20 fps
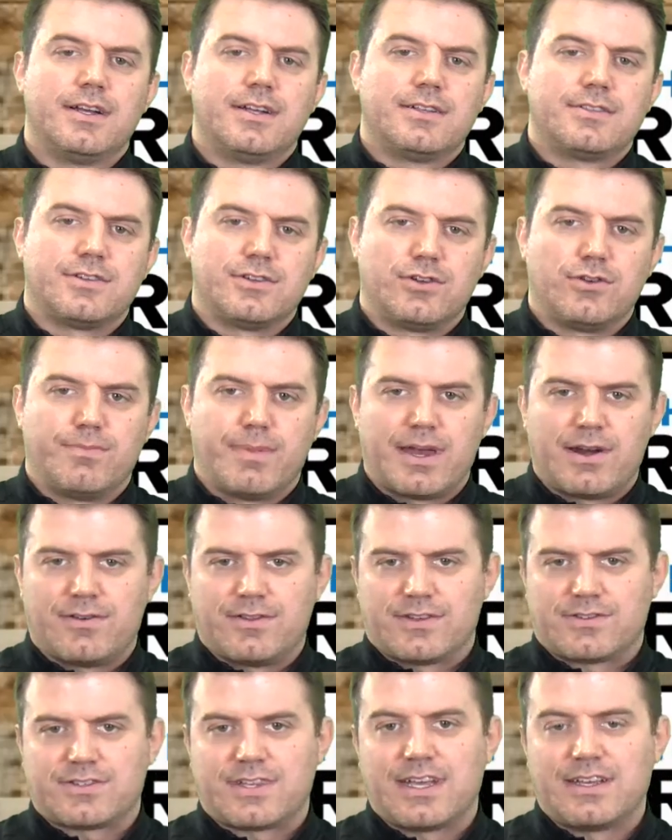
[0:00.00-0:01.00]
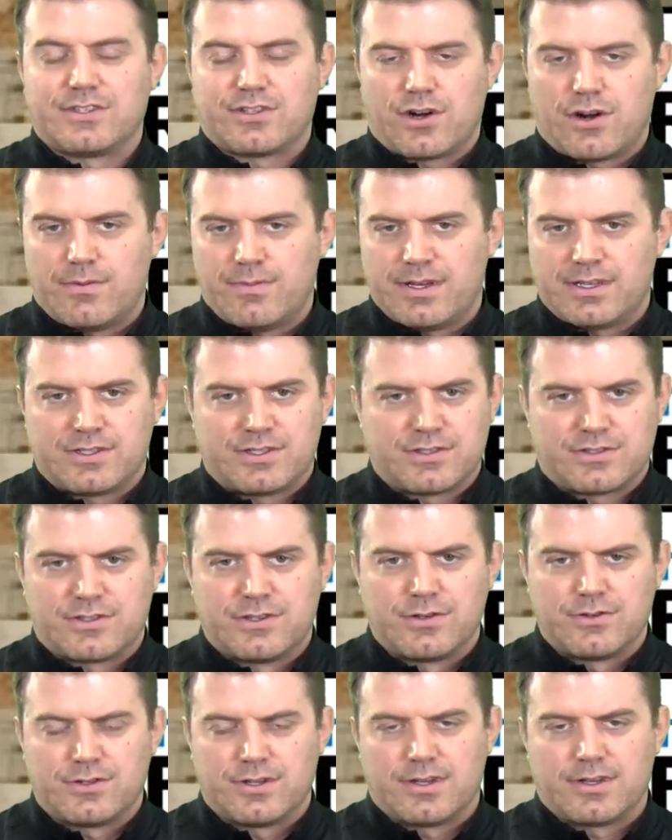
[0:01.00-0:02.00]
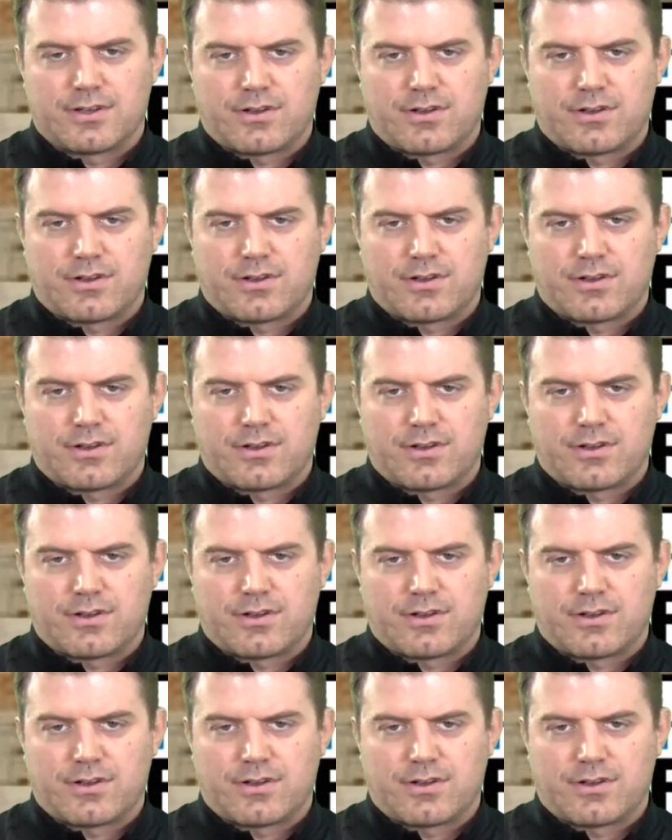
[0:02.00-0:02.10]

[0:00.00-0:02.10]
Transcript: to do better in the state tournament, just due to